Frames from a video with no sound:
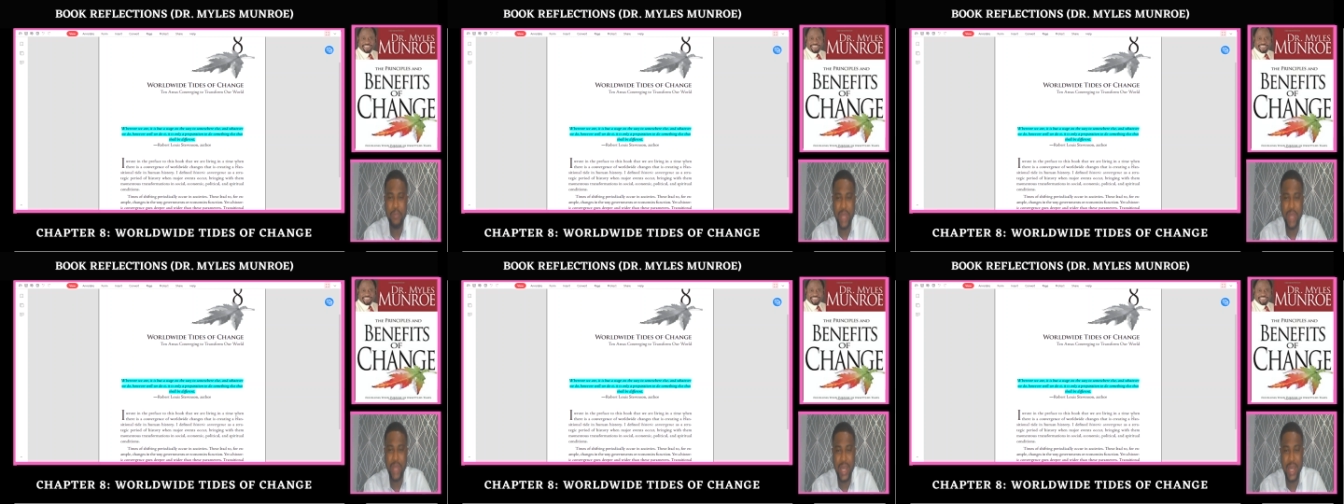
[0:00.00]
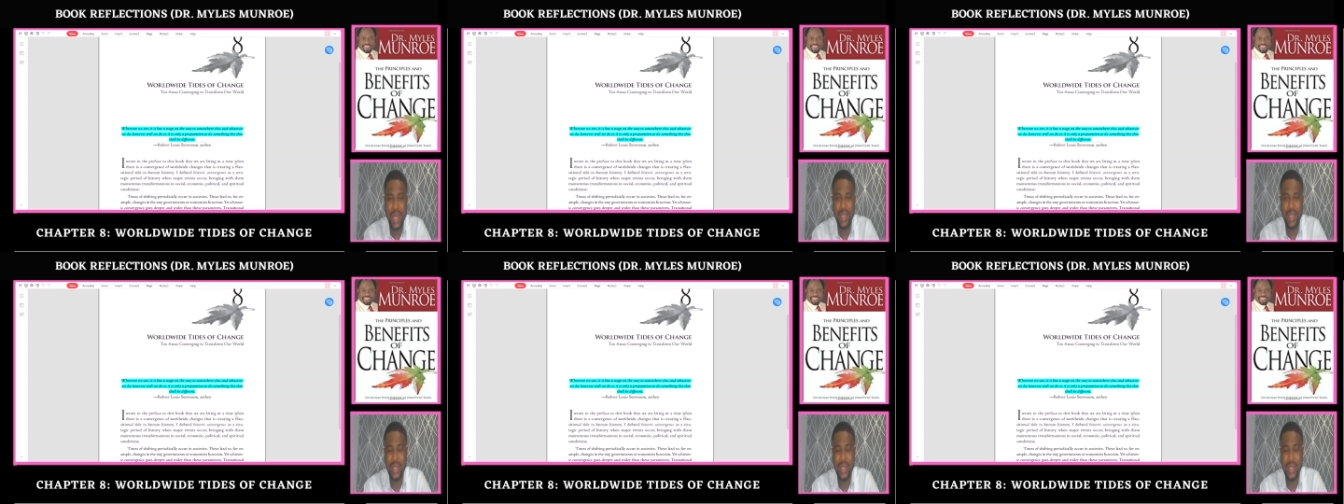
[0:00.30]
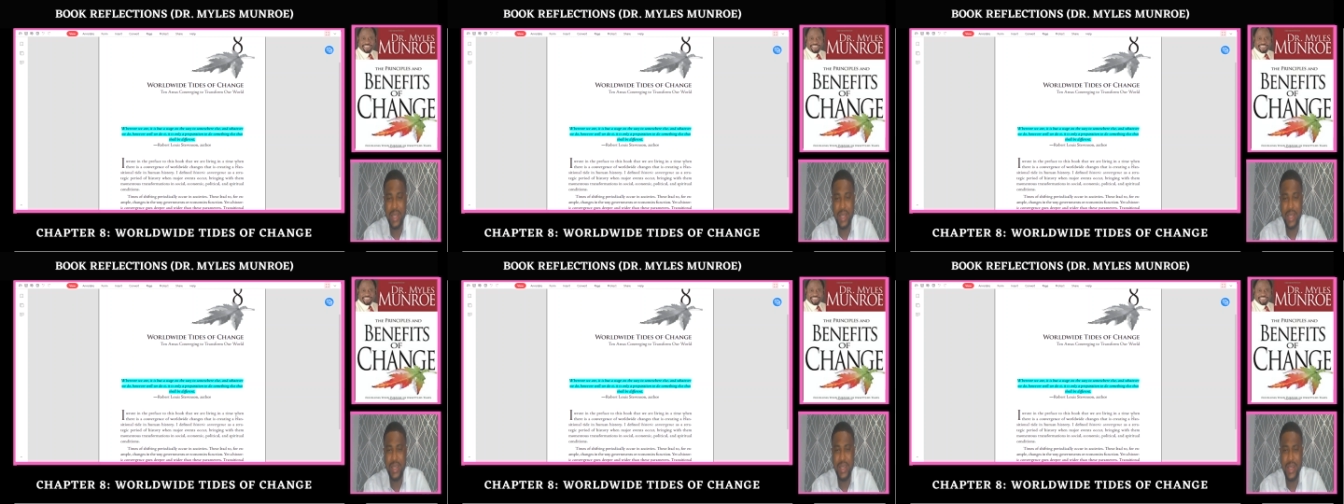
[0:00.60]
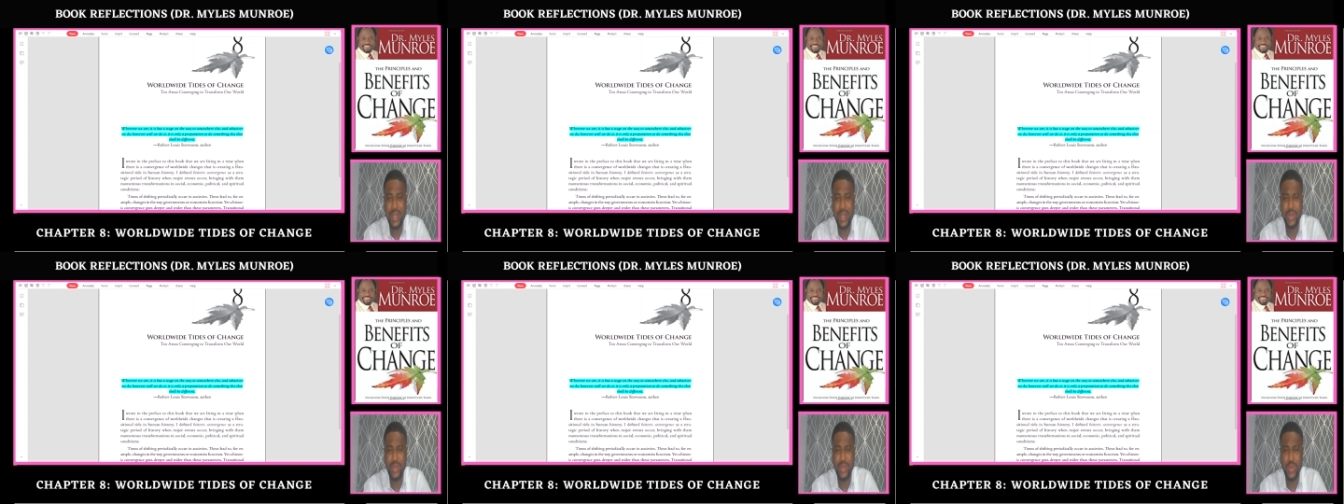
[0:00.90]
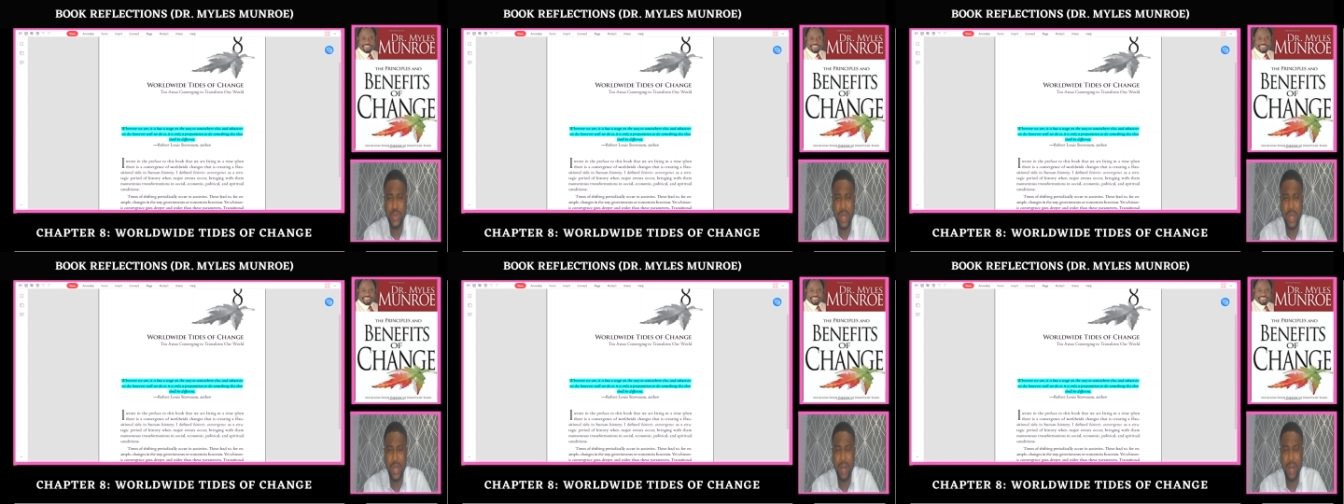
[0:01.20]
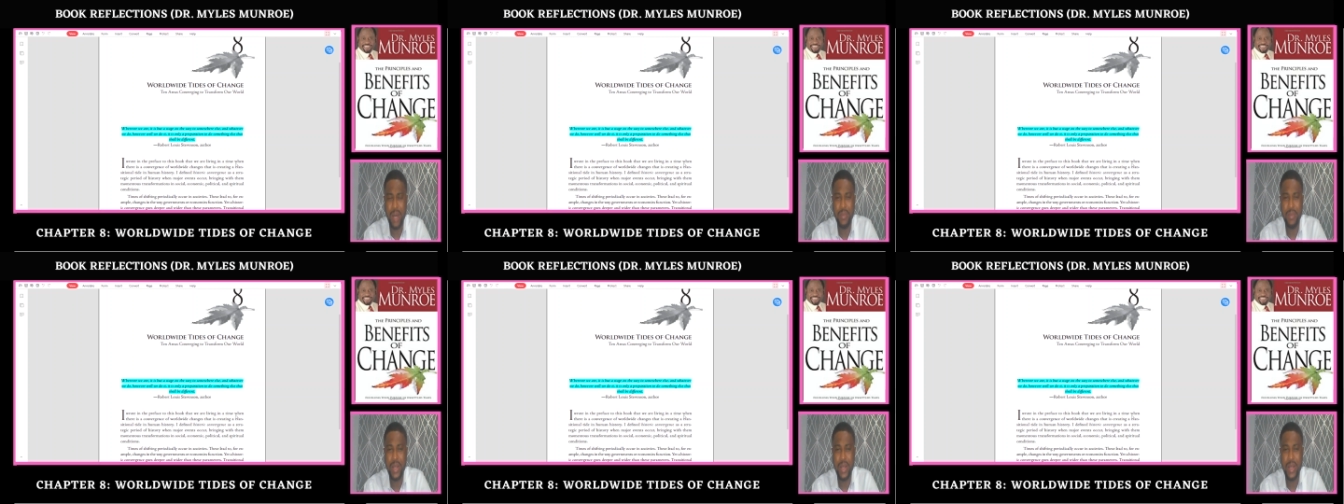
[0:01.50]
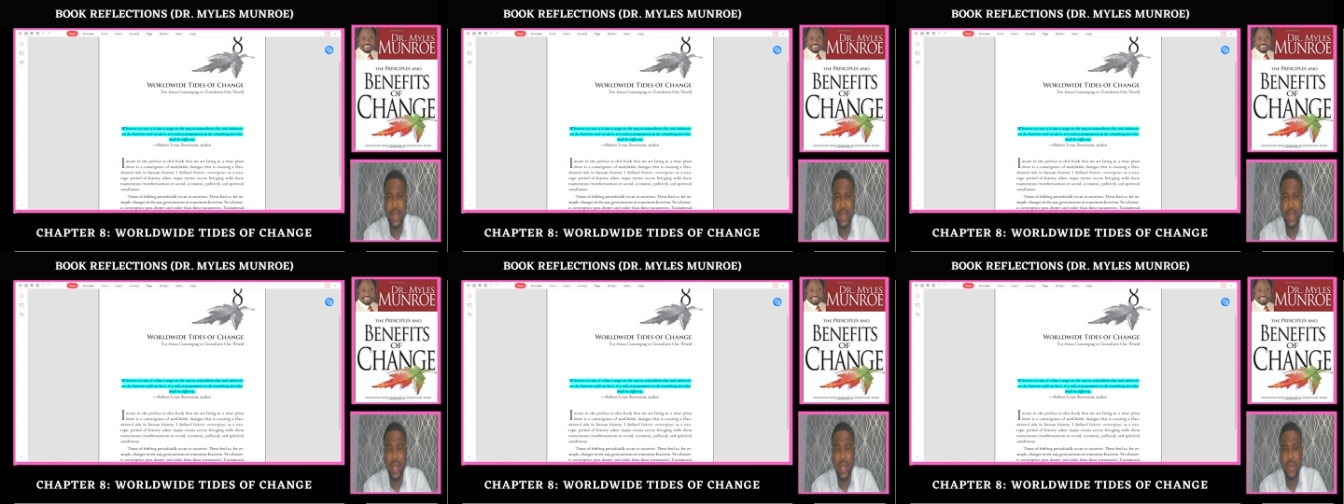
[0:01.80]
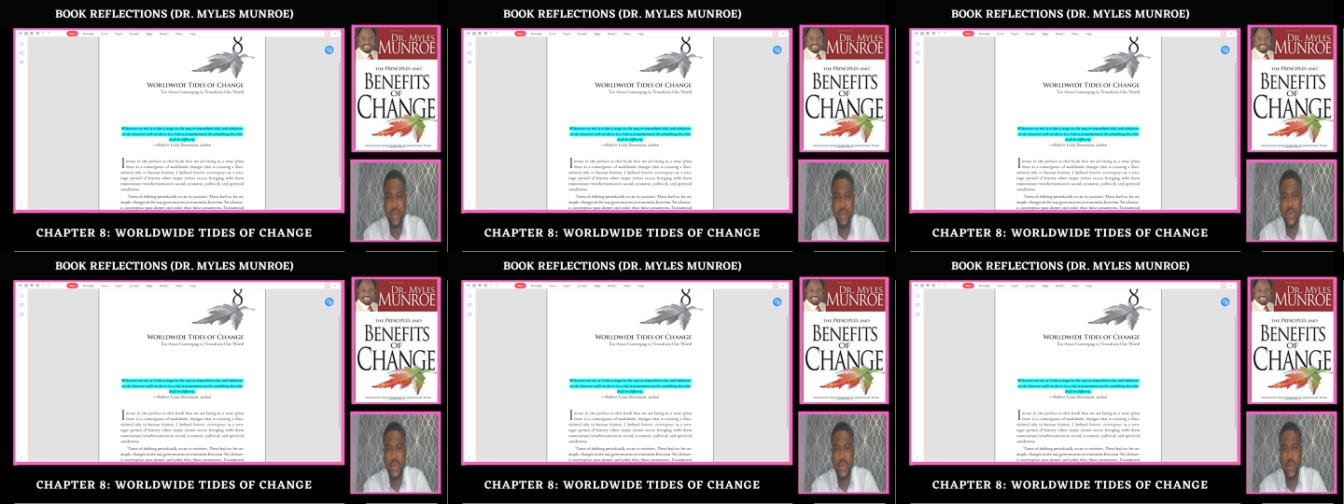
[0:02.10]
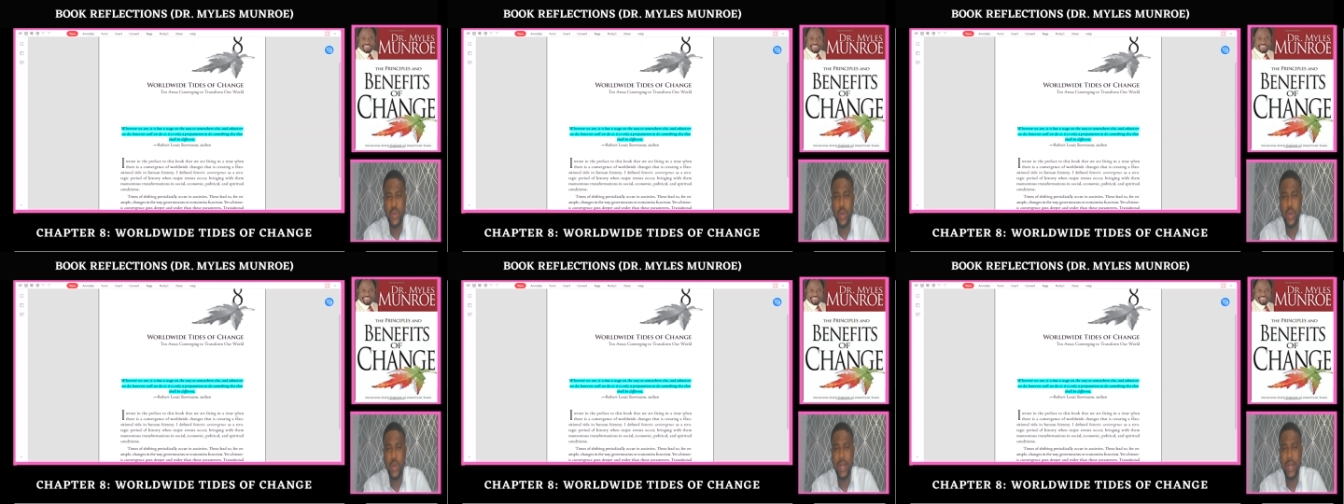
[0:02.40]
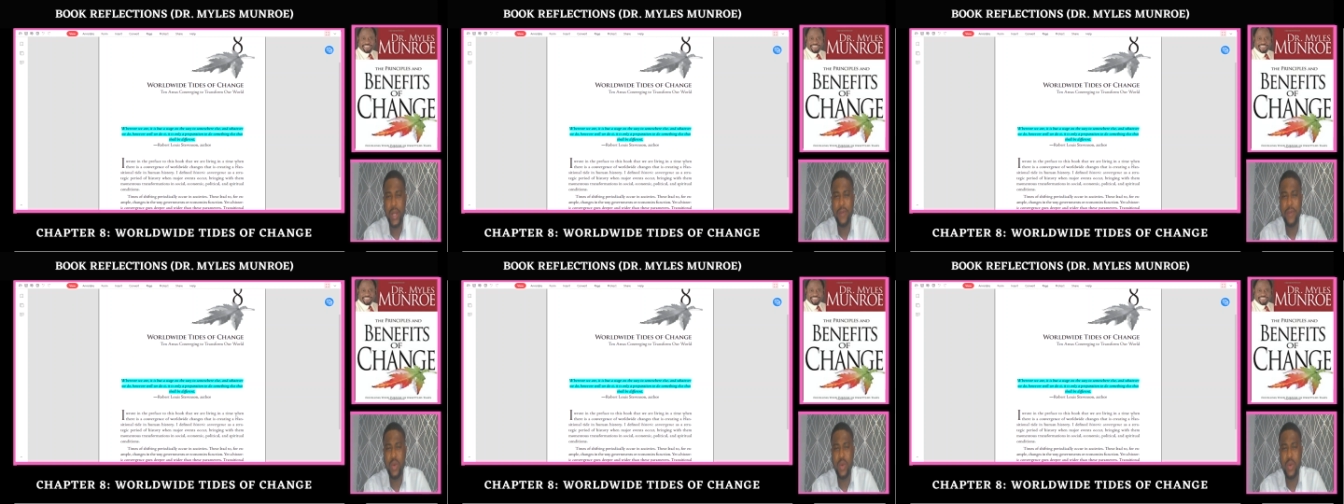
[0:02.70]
and in the years to come. And so whatever